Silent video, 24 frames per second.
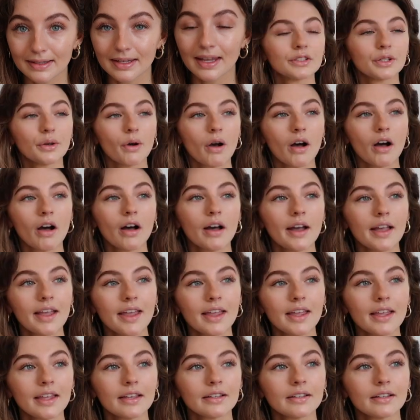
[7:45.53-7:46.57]
So
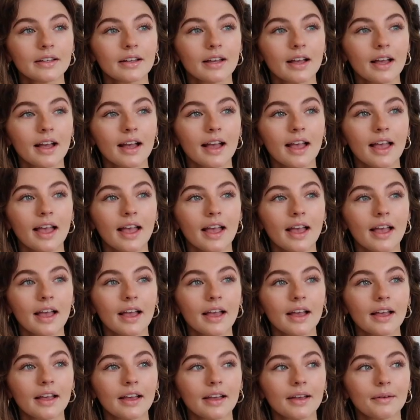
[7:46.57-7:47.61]
I
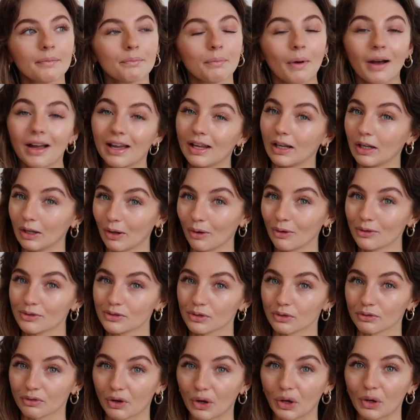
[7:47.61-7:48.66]
buy a lot
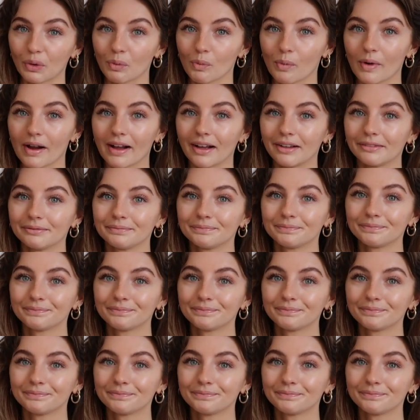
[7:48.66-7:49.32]
of homeware.